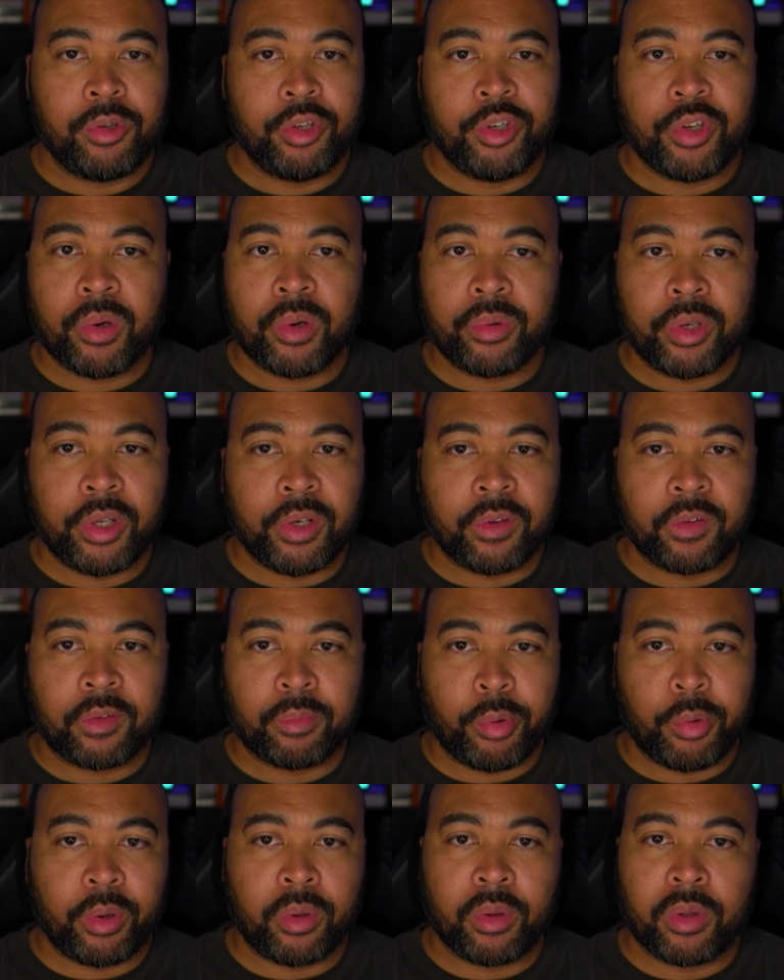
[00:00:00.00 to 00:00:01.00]
You don't need to
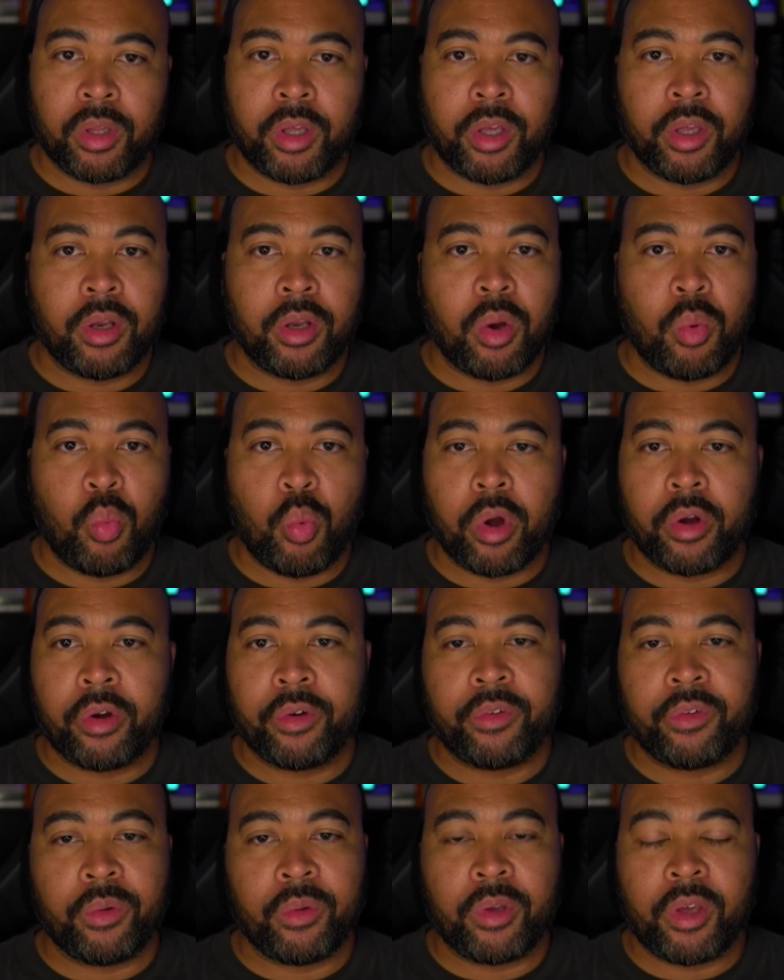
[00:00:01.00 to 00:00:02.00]
sprinkle in 1
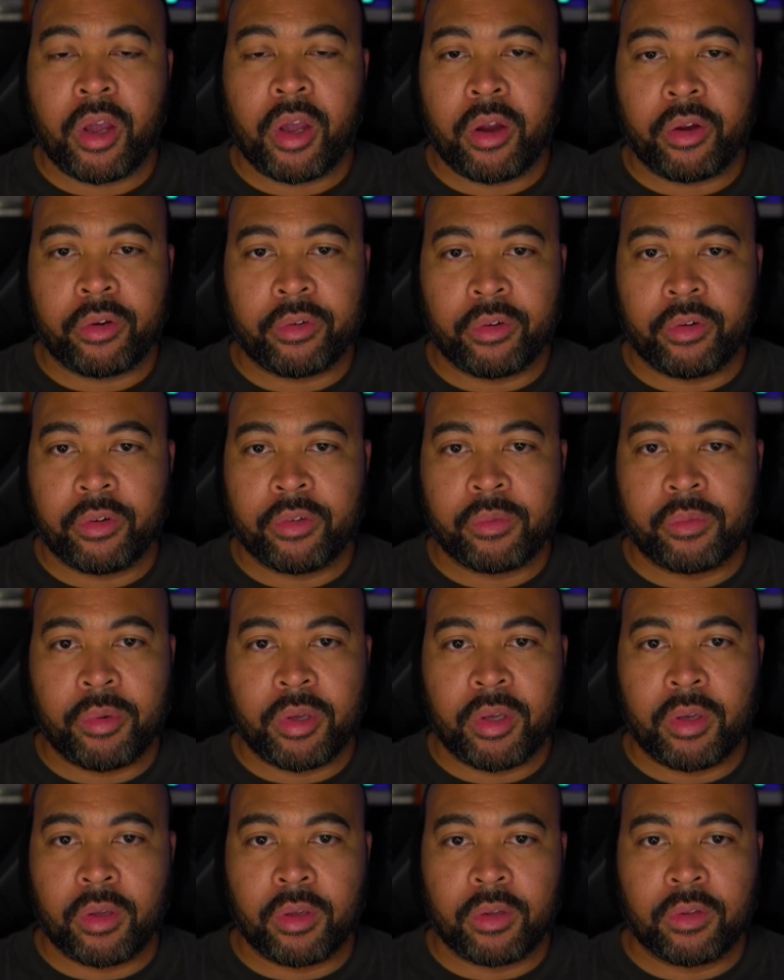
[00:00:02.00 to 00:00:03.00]
or 2 characters
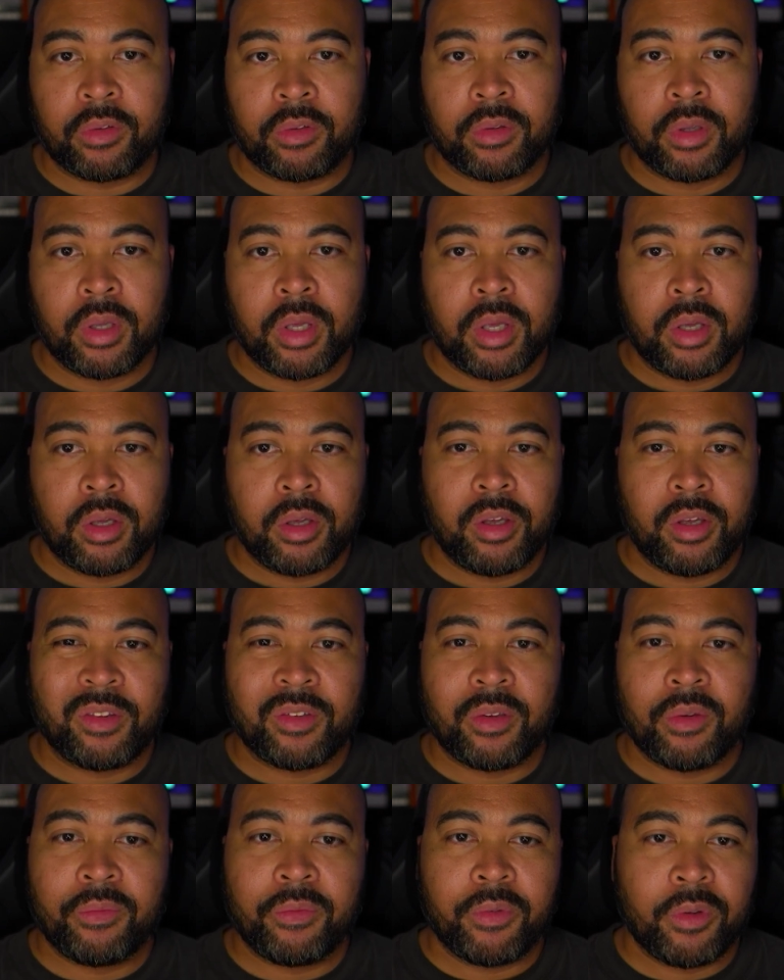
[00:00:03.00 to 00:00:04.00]
because
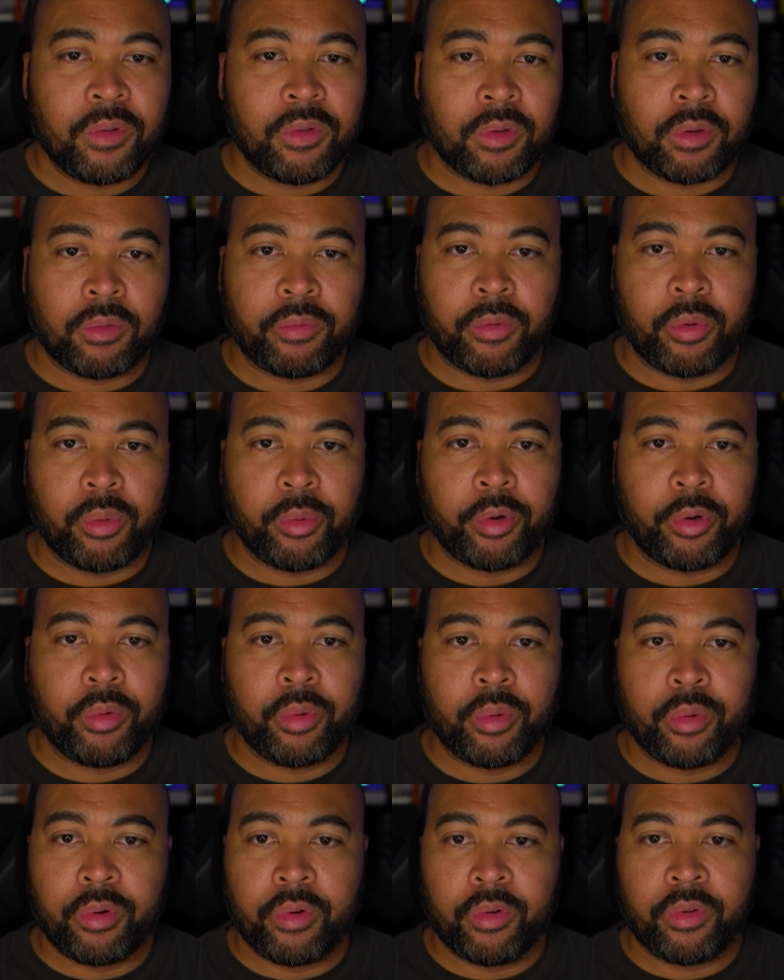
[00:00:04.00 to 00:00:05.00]
it's confusing for
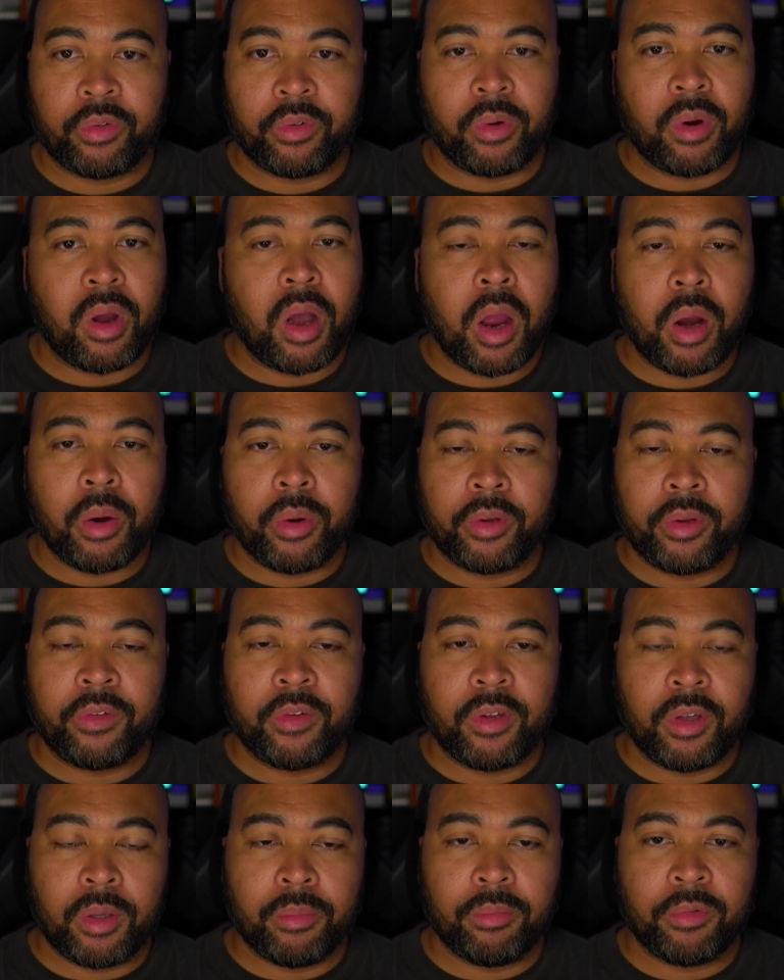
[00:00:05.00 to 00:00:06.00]
recruiters or hiring
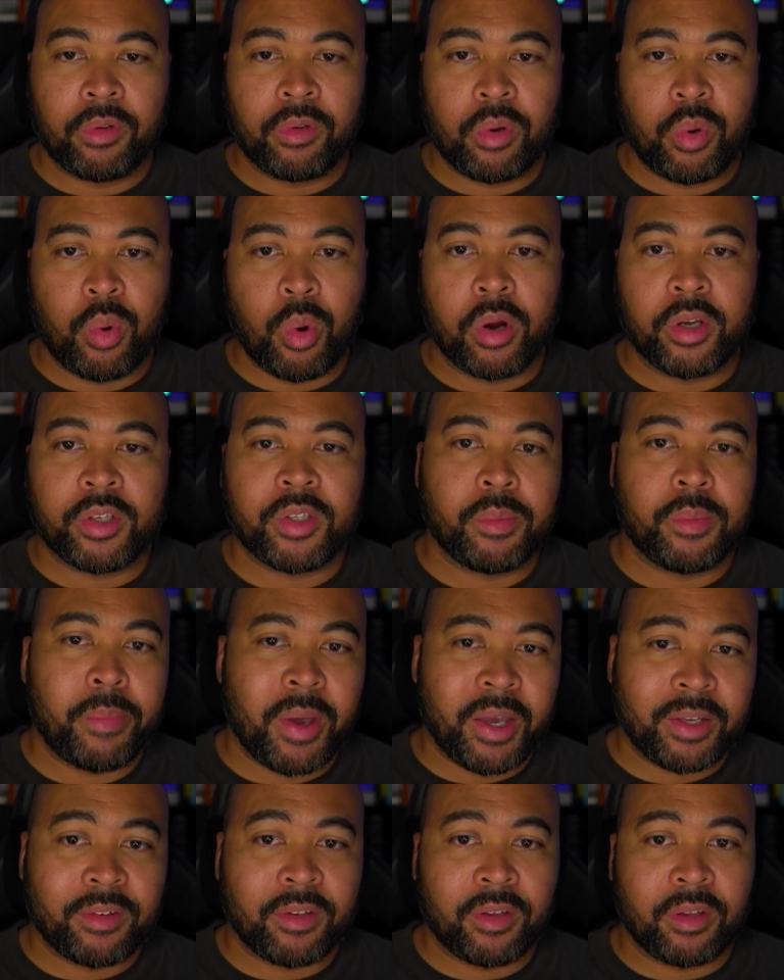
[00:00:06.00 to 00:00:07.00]
teams who are
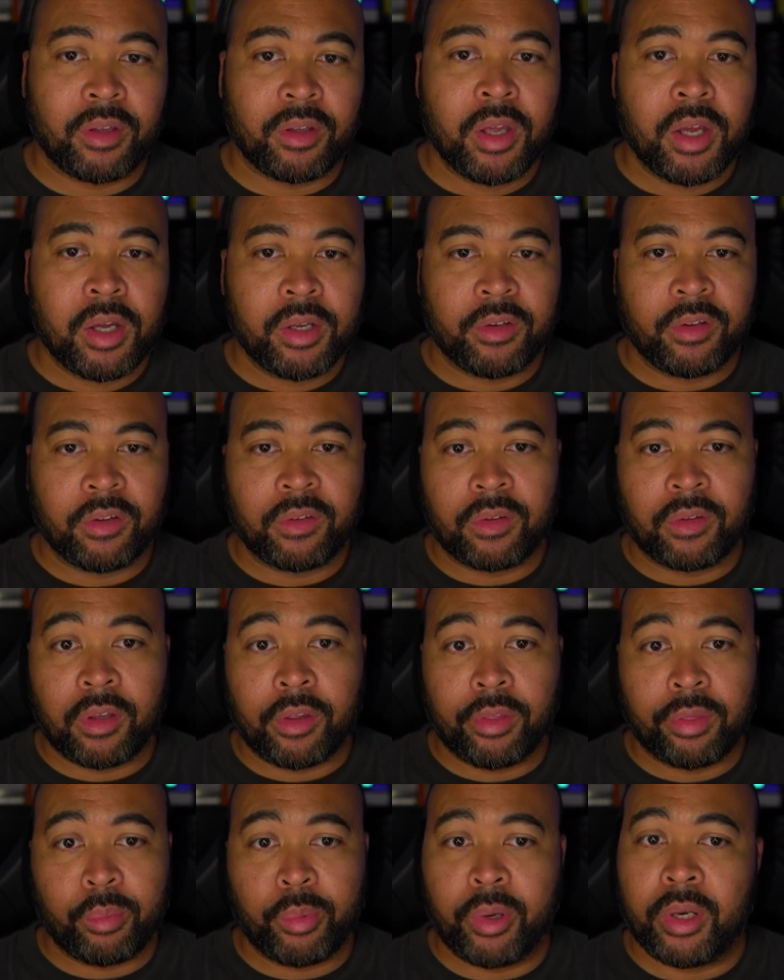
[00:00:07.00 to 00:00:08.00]
expecting to
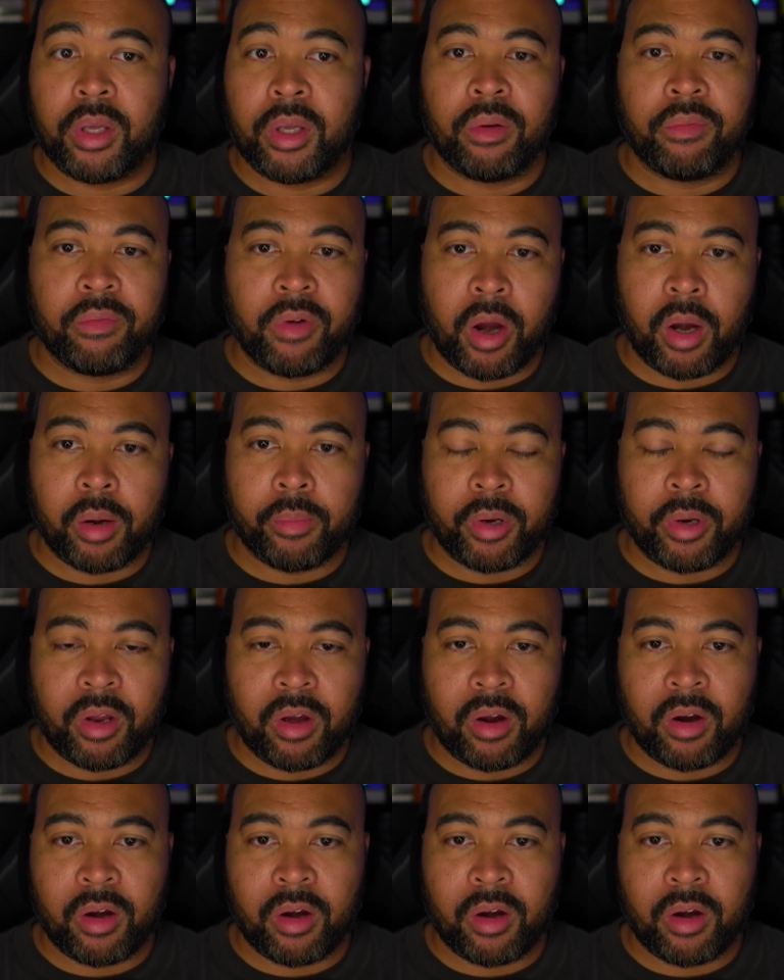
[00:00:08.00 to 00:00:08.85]
see 3D environment